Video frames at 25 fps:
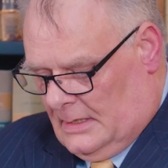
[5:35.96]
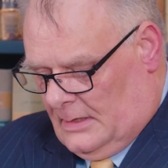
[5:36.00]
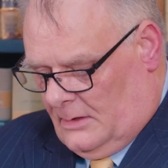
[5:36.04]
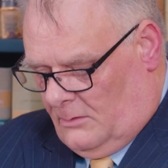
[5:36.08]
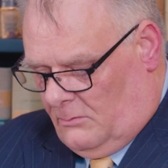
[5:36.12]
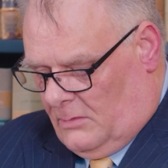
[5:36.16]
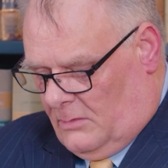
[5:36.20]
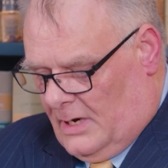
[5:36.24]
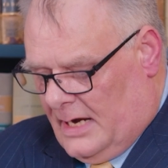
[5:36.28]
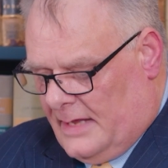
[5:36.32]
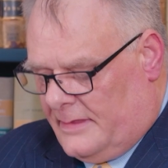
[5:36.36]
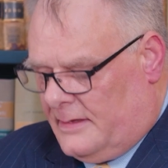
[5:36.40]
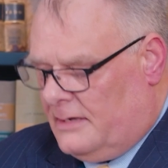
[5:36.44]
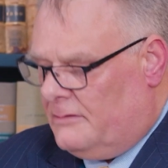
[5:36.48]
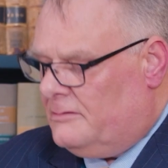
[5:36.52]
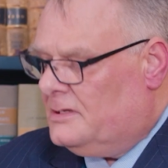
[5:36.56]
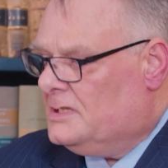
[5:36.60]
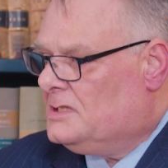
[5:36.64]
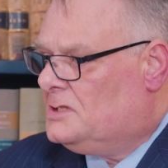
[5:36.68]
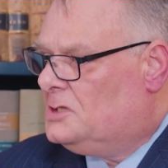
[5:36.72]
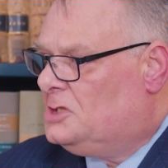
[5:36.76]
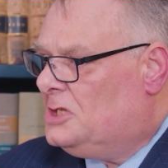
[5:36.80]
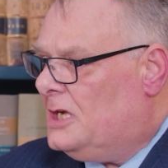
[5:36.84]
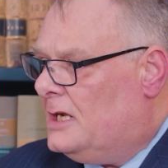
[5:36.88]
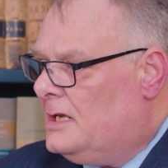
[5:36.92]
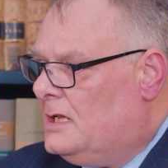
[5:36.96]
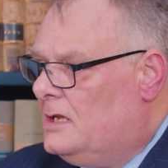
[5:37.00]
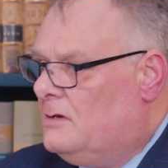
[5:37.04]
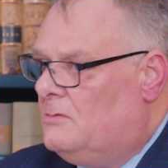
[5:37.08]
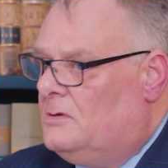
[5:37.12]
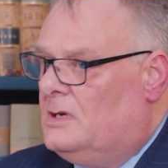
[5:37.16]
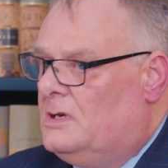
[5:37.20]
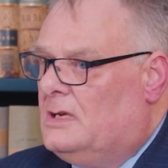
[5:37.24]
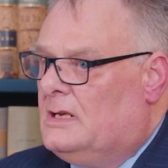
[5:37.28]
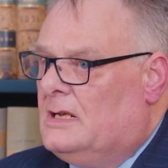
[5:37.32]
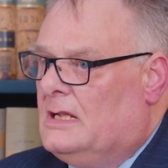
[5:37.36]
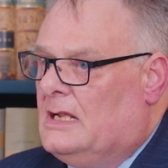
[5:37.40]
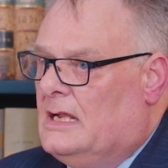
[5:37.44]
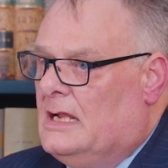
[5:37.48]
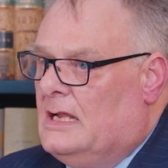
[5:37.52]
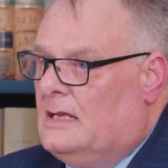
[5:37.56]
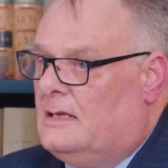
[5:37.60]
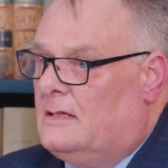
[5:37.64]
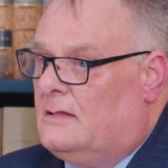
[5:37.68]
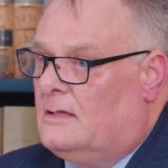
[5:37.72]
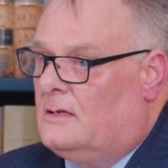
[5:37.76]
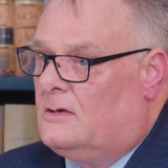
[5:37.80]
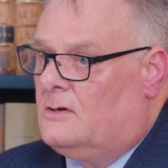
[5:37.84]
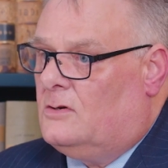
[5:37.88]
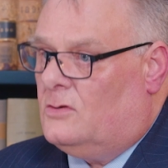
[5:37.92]
where there is genuine need,
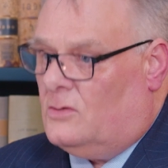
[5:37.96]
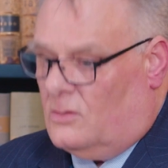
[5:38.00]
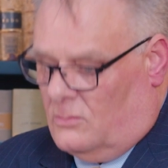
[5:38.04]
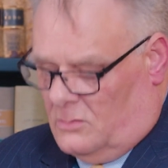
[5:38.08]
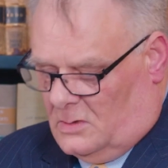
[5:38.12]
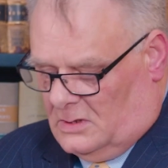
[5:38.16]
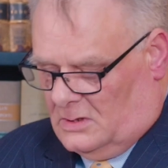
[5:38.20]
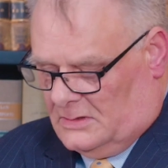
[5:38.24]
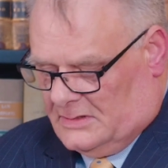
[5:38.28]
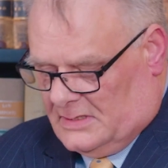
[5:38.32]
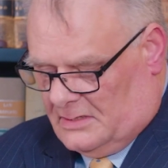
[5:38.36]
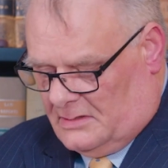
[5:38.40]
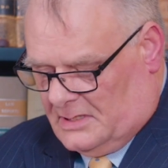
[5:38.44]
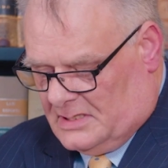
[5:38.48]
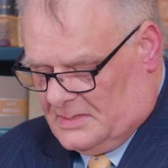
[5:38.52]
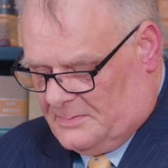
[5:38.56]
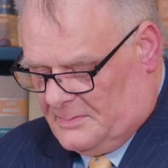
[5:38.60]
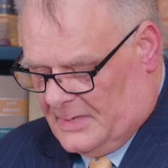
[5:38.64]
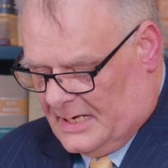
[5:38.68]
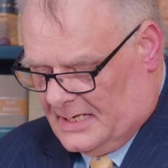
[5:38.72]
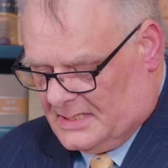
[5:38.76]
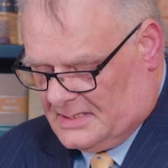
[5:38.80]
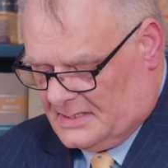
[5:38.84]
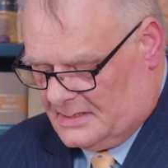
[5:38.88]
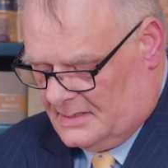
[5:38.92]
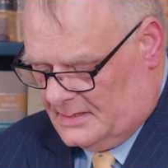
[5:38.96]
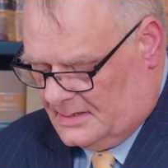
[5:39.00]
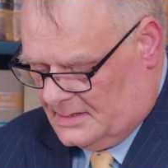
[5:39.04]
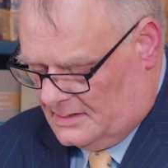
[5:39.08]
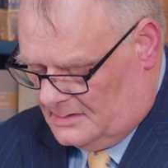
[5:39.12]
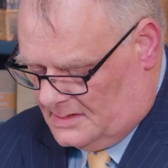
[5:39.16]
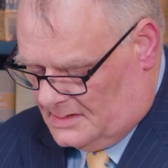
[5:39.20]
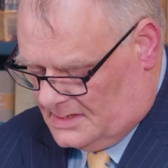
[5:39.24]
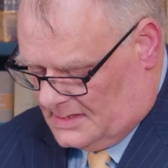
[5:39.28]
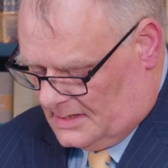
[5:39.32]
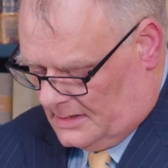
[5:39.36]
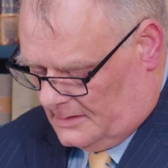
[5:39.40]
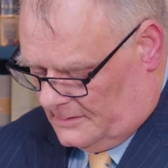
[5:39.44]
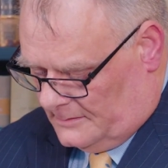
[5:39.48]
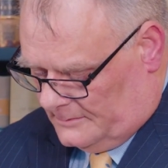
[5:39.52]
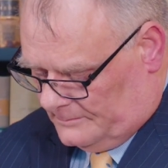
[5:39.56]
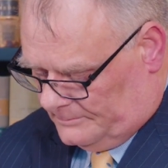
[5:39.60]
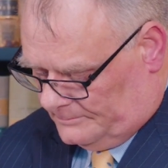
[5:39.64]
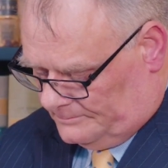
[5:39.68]
the court will do its best to do so.